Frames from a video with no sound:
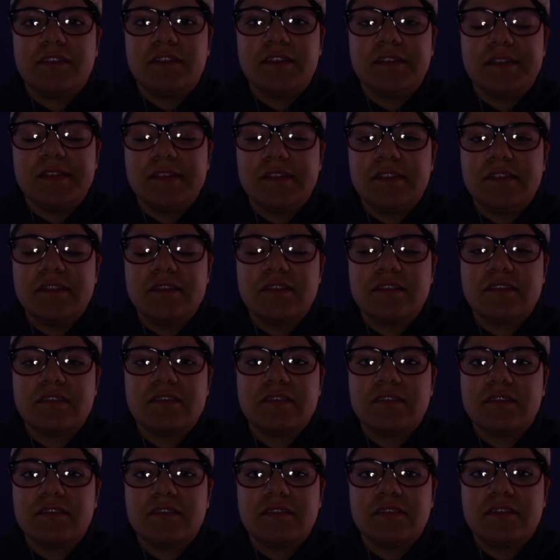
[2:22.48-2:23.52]

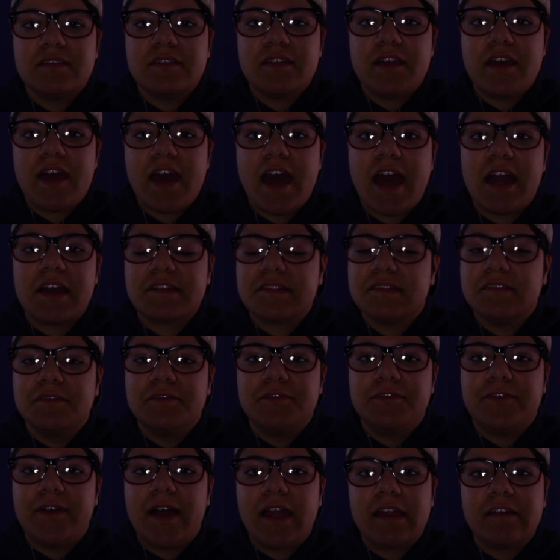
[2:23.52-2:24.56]
these acts of
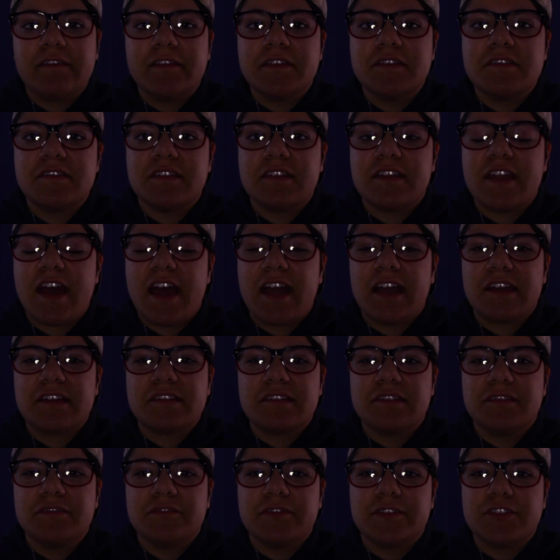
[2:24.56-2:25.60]
violence and
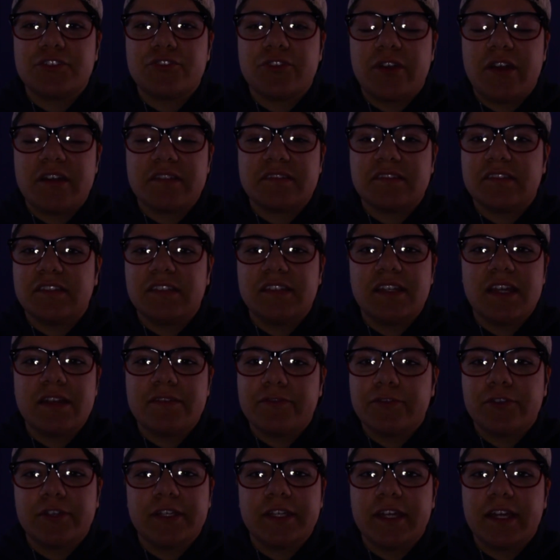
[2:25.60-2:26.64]
acts of atrocity
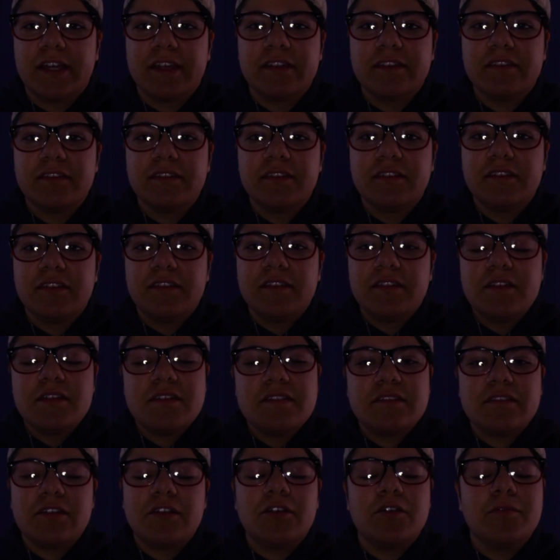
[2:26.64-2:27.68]
ever again.
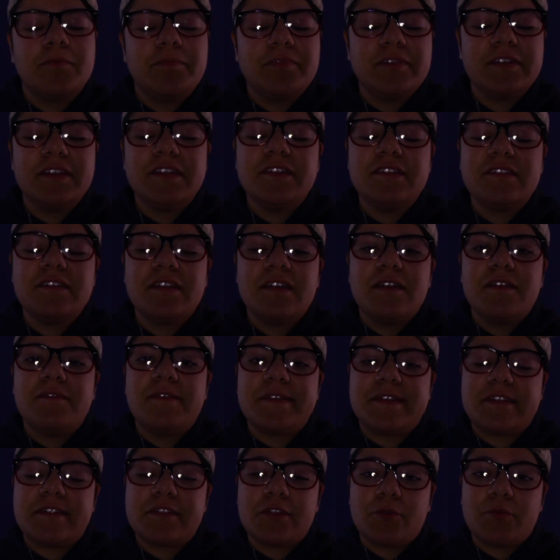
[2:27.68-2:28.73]
So please
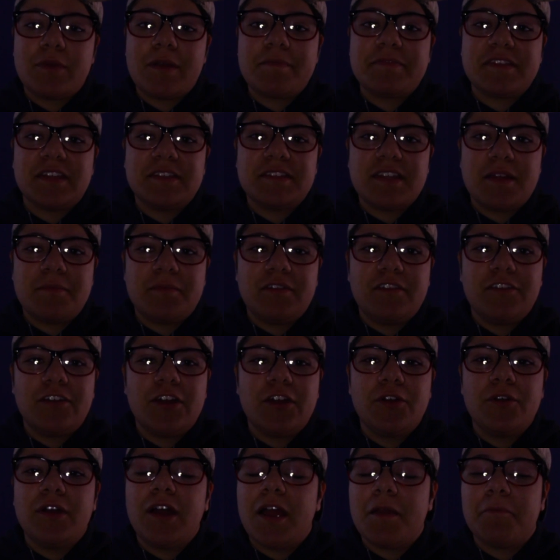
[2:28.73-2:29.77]
visit their website down
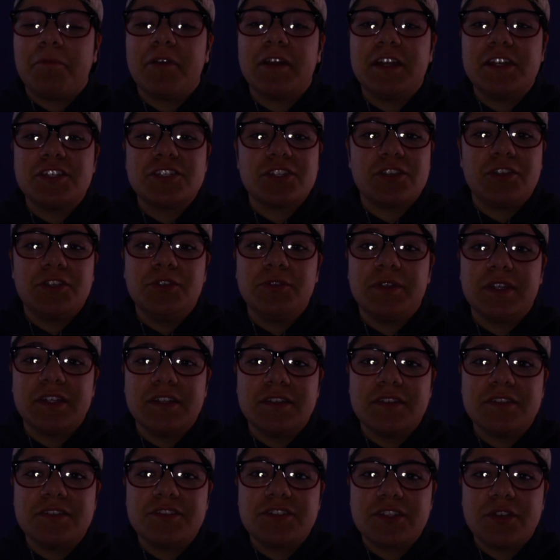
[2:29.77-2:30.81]
below. I'm pretty sure you
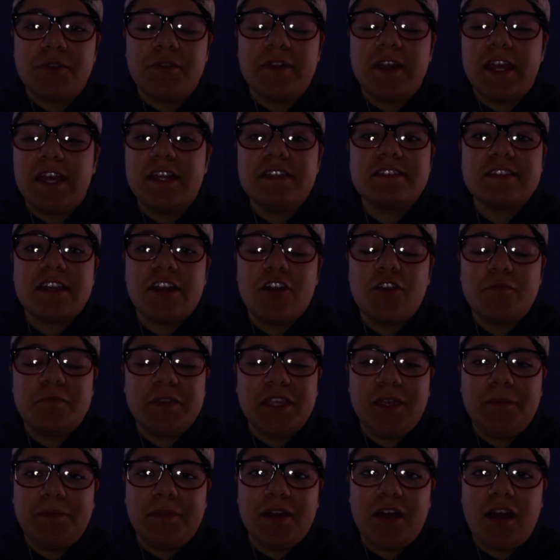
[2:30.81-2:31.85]
can donate to help
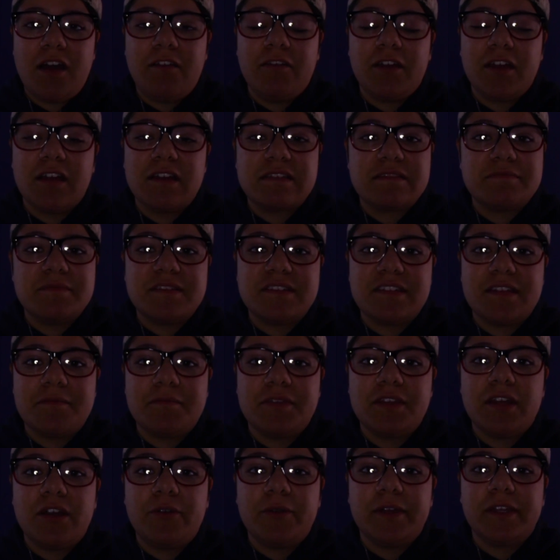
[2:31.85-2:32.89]
keep the Holocaust
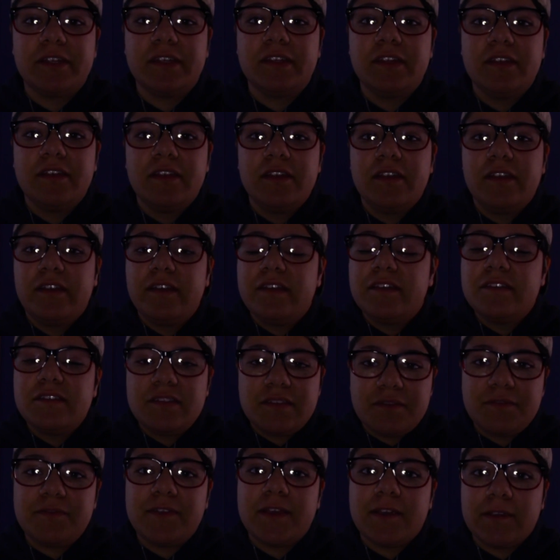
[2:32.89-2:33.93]
Museum going.
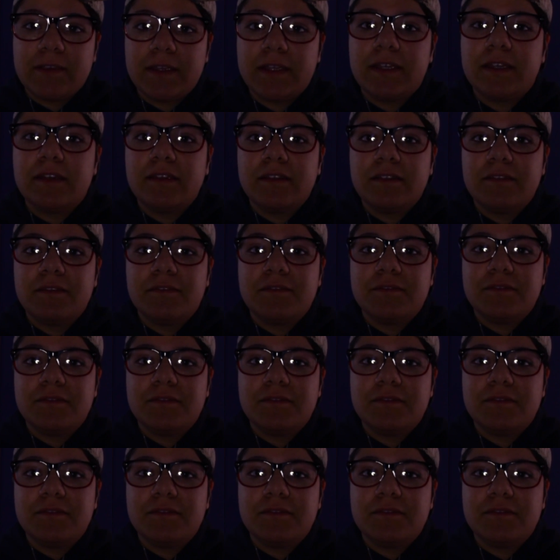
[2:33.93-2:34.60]
It's a very,